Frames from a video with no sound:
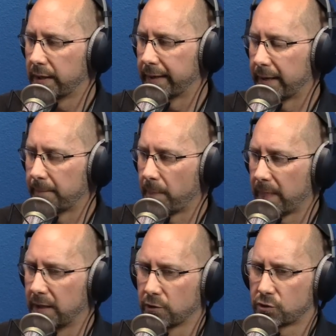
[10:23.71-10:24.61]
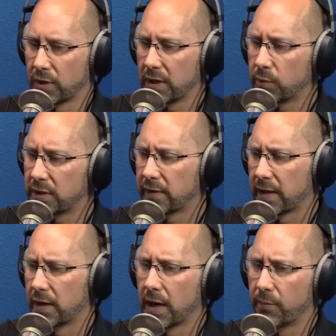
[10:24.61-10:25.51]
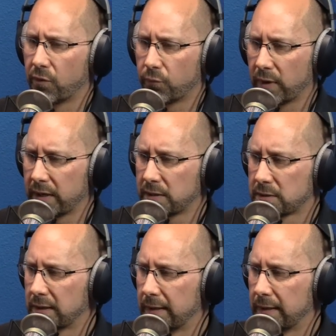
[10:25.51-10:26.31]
Um, in Australia, we did that in a number of ways.